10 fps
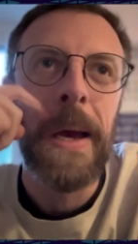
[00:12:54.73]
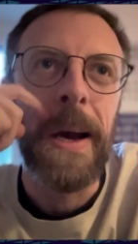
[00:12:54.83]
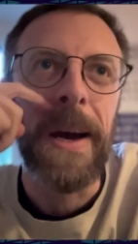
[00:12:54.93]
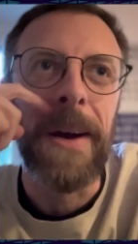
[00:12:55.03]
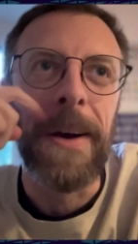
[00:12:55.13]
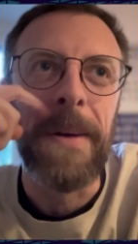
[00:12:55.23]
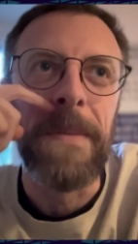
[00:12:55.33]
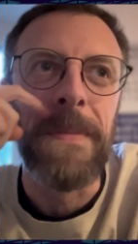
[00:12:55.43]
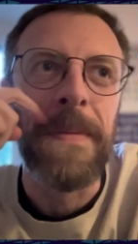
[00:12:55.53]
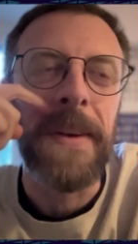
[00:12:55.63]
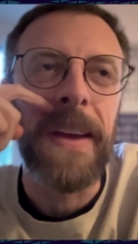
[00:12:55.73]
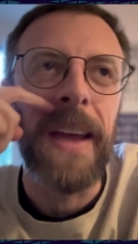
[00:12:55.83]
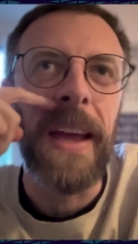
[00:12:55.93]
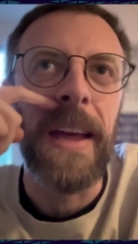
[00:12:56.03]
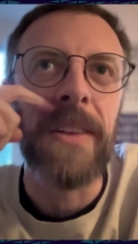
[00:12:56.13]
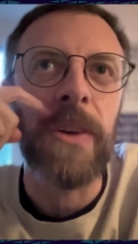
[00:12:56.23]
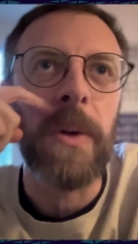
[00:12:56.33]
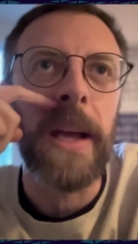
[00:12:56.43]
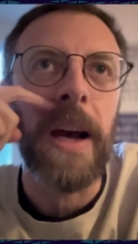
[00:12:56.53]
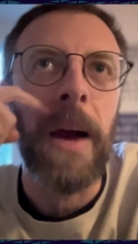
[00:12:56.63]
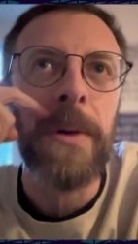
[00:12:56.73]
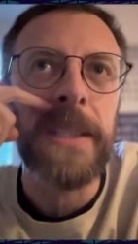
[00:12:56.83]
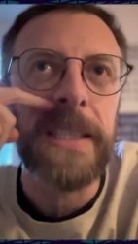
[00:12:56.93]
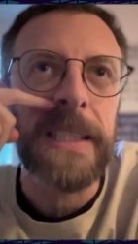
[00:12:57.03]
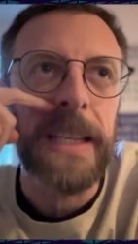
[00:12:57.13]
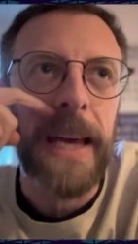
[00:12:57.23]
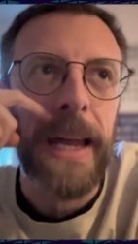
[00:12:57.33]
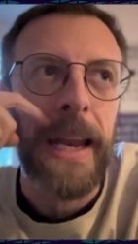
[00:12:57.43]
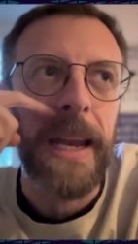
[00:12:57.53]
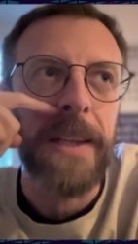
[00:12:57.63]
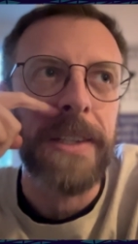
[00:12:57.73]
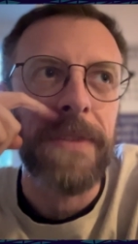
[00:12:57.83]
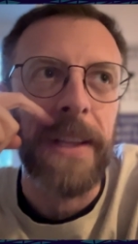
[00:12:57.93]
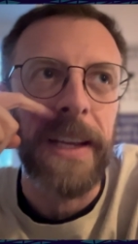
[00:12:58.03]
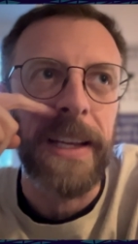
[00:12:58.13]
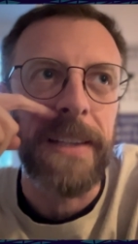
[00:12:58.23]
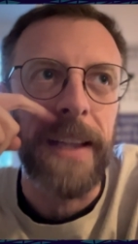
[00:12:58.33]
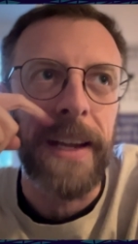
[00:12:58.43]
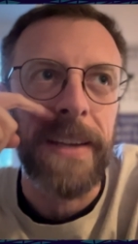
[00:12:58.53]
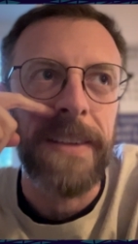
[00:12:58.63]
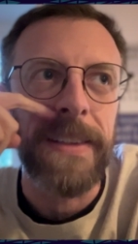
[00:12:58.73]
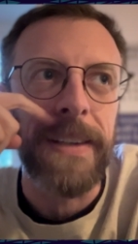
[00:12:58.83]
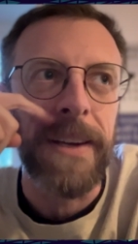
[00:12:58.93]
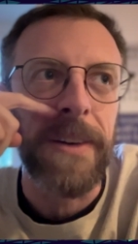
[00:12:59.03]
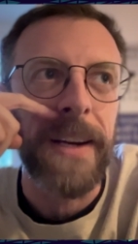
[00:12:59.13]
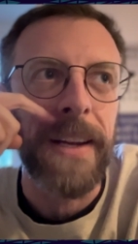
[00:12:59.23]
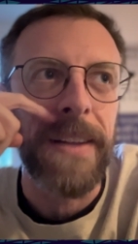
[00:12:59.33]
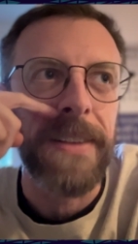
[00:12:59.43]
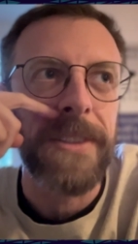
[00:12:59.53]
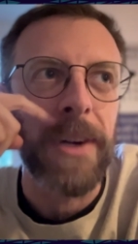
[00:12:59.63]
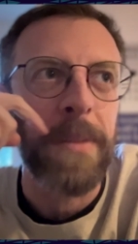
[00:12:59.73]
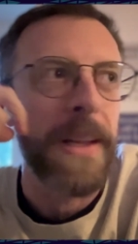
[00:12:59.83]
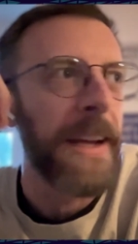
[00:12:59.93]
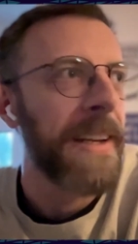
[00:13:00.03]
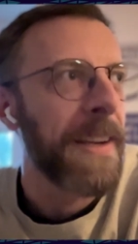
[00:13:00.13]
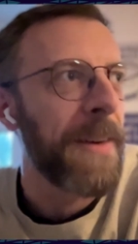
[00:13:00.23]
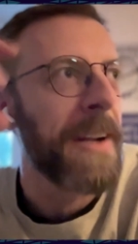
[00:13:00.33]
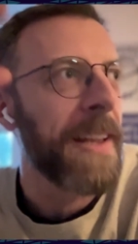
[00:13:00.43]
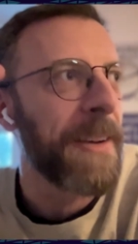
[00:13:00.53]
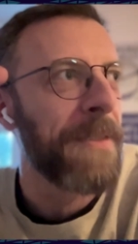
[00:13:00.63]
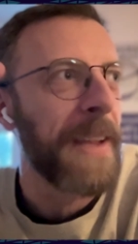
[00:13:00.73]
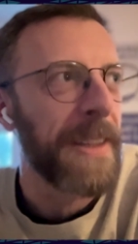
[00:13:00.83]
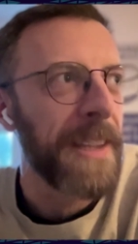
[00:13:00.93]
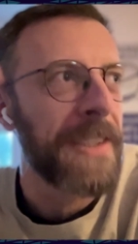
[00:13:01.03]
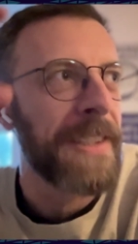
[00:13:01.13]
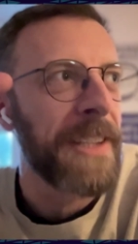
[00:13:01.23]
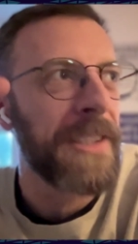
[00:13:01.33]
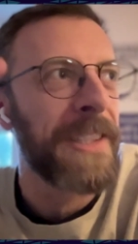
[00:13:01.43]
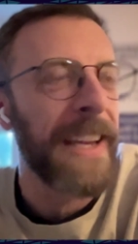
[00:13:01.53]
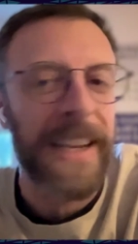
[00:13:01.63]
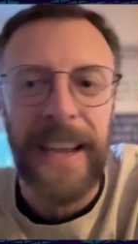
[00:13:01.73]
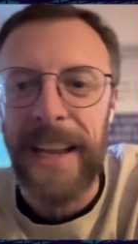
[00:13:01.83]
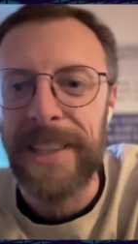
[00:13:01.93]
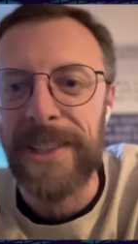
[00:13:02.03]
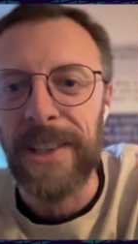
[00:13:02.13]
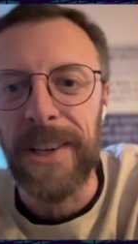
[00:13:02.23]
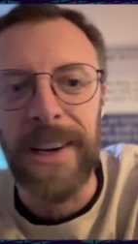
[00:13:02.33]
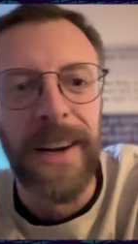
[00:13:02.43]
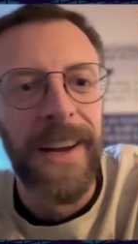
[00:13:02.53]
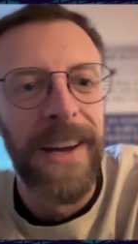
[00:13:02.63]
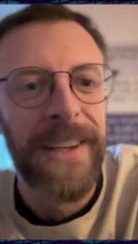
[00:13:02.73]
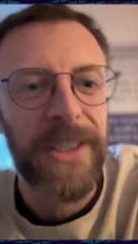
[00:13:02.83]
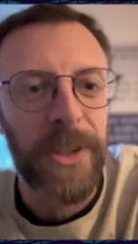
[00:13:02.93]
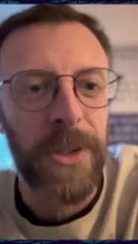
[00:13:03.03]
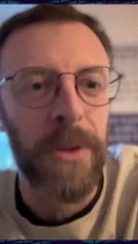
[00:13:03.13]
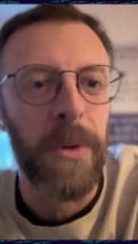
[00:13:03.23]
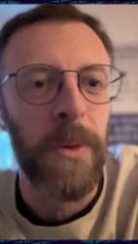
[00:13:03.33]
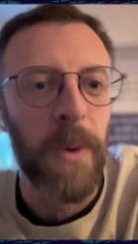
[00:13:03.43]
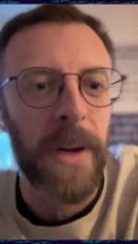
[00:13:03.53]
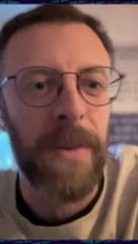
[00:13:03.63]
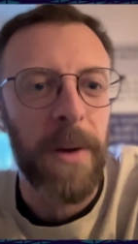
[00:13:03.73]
so like I was listening to that, and I just felt like I'd like, you know, kind of struck by lightning, right? Like this is like an answer to one of